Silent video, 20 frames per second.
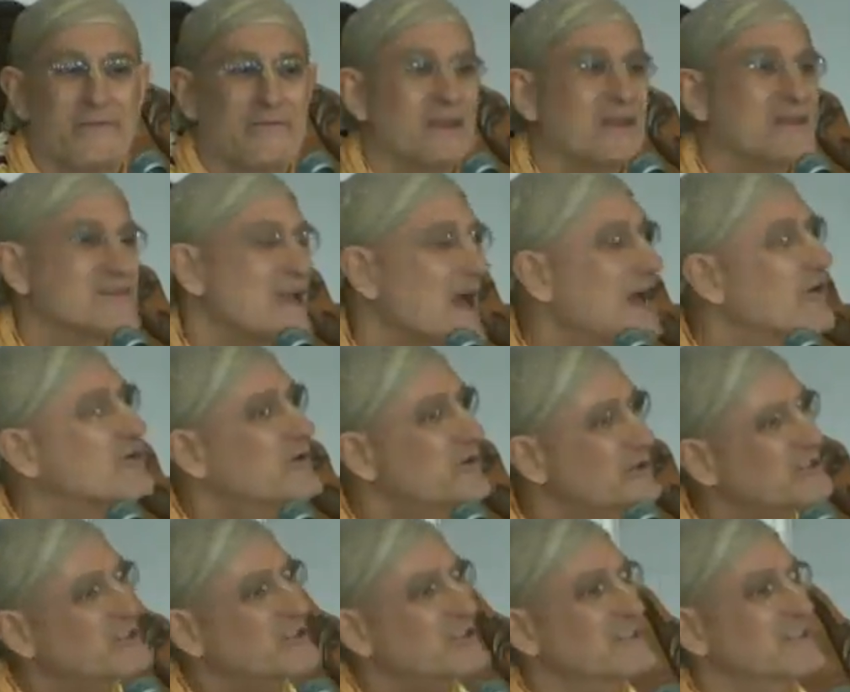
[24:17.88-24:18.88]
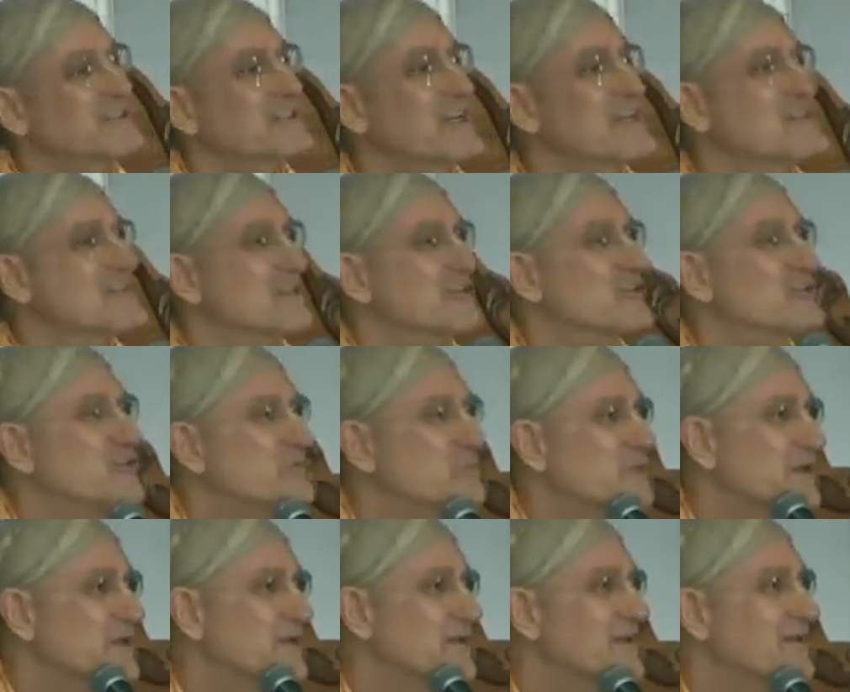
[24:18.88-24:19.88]
It's how Krishna says it should
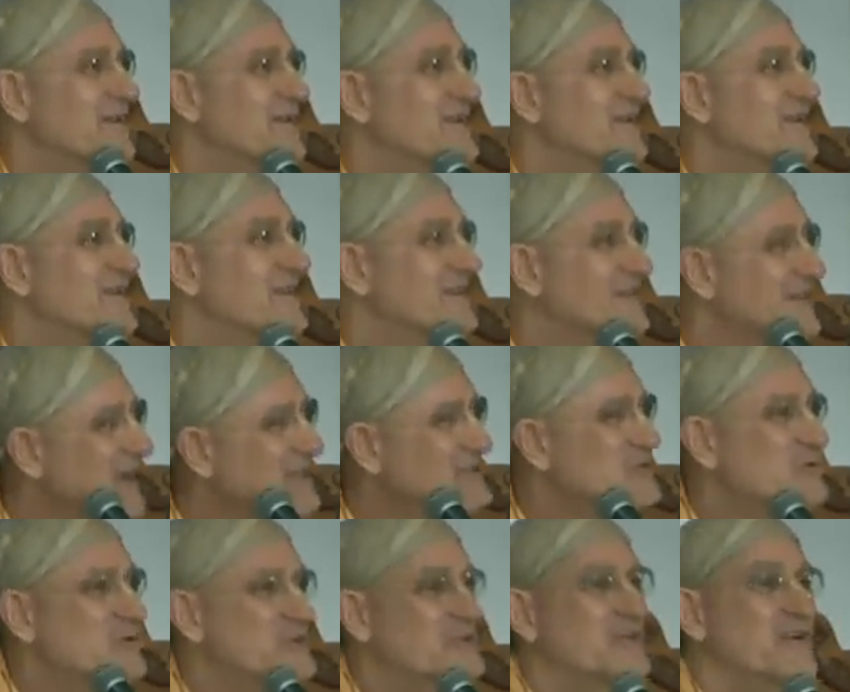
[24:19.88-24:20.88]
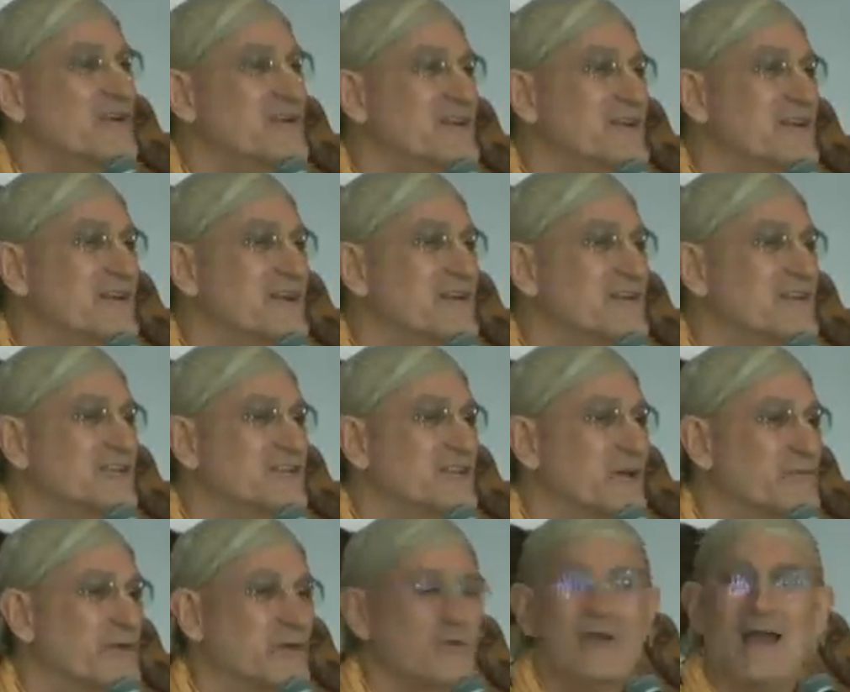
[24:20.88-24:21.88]
be. That's what's going to get us
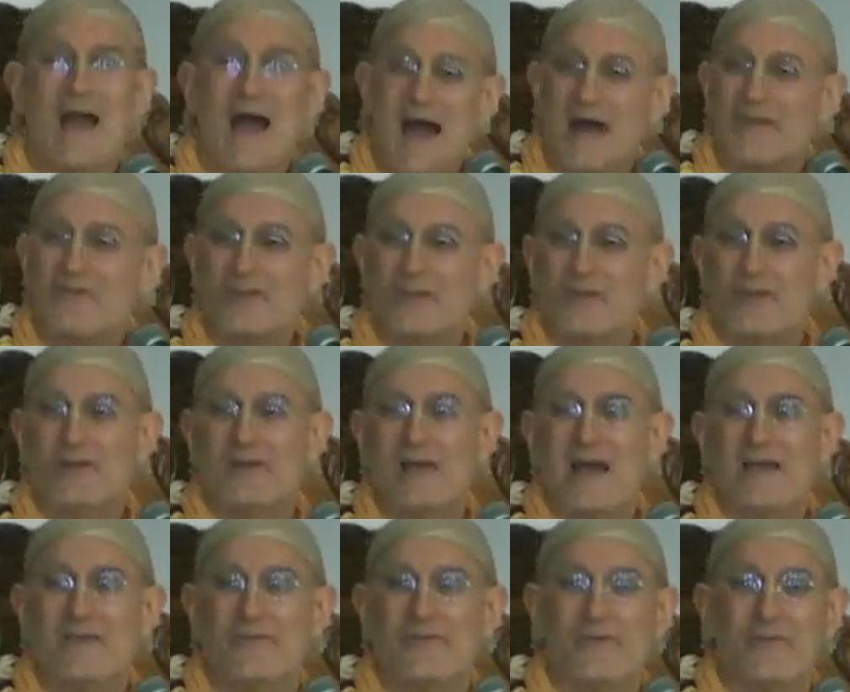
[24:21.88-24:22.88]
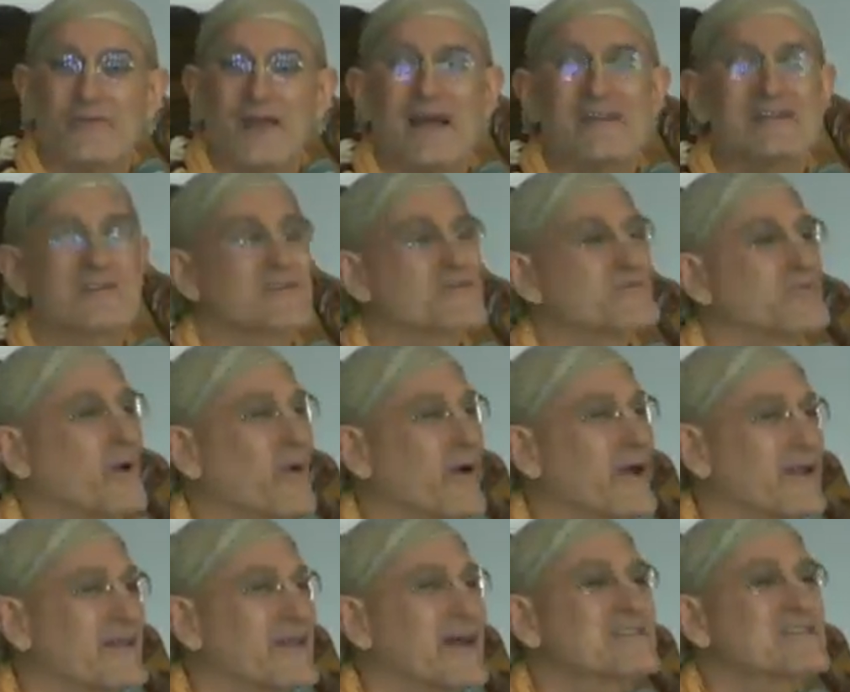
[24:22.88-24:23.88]
something. We have to look at it from that
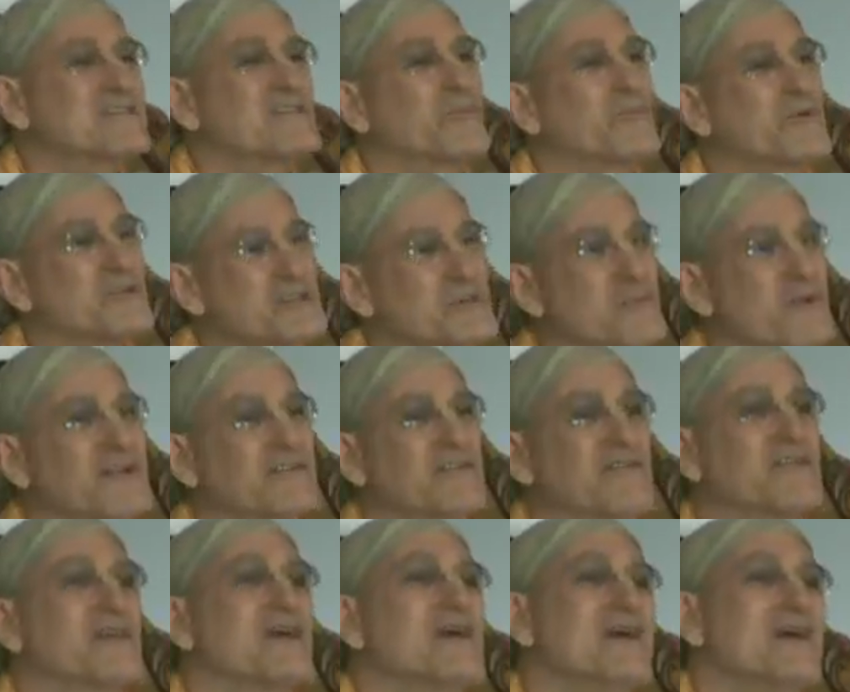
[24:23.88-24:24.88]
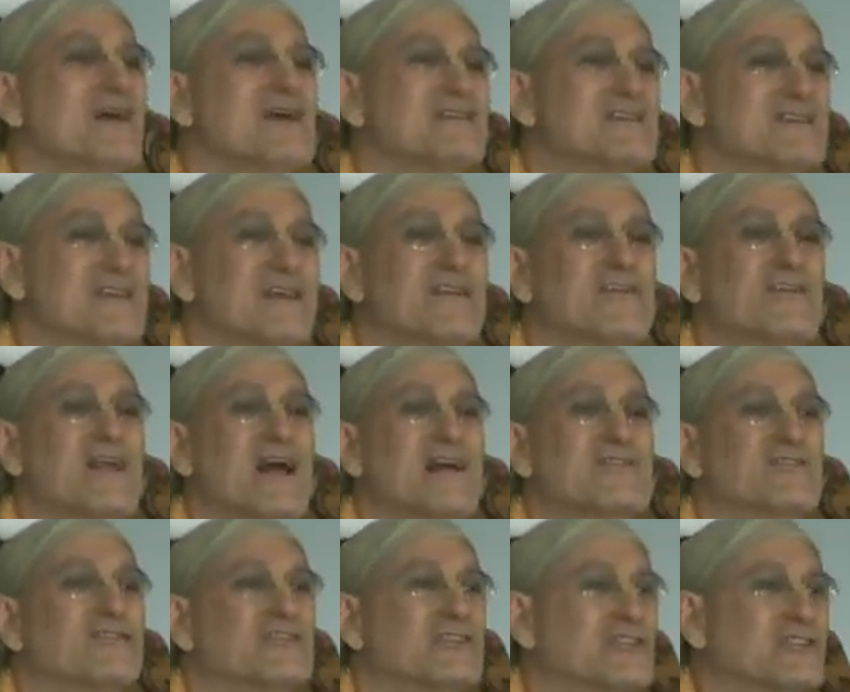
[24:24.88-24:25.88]
point. That's the perspective. The
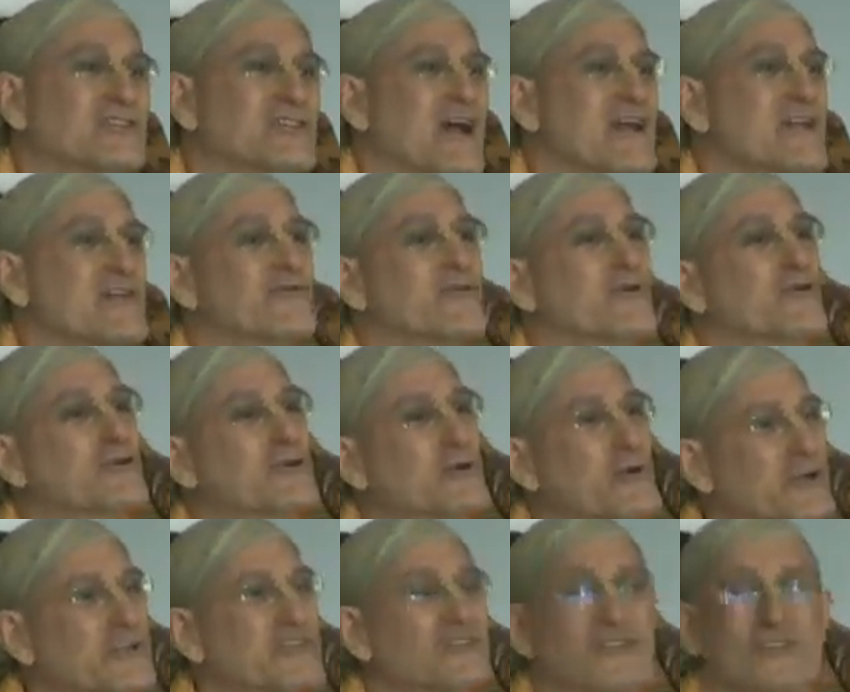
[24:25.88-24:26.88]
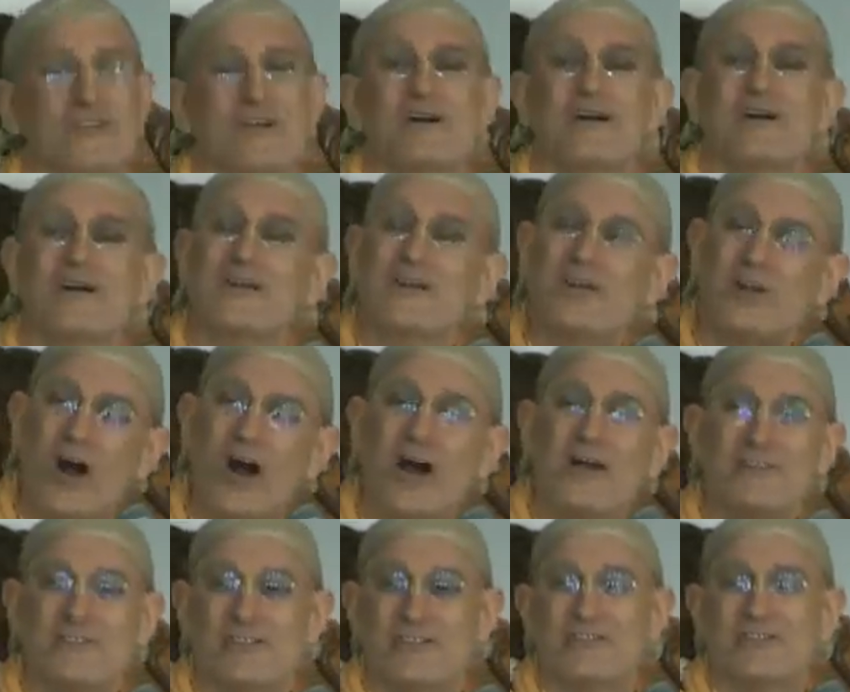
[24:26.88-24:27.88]
International Society for Krishna
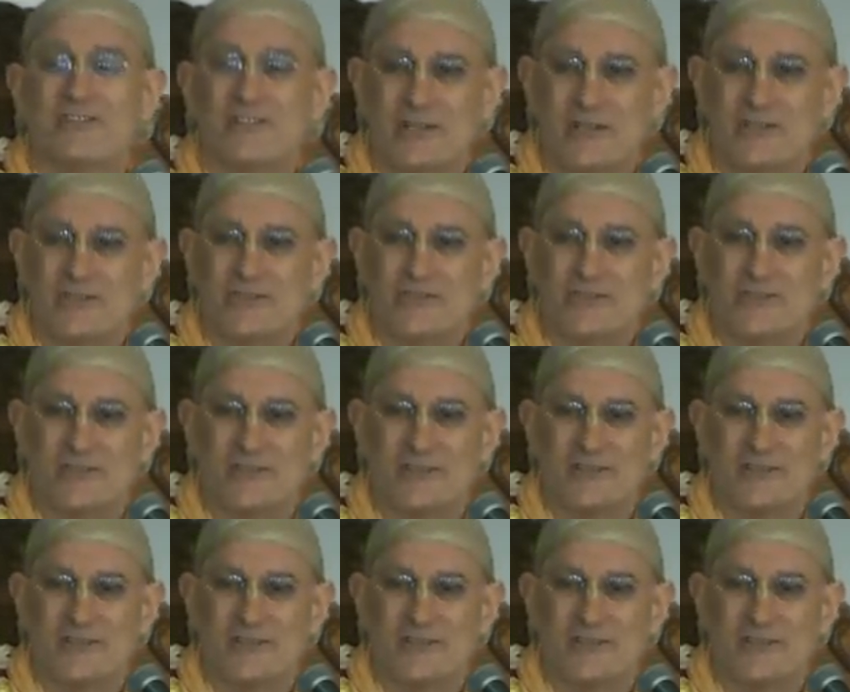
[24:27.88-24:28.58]
Consciousness.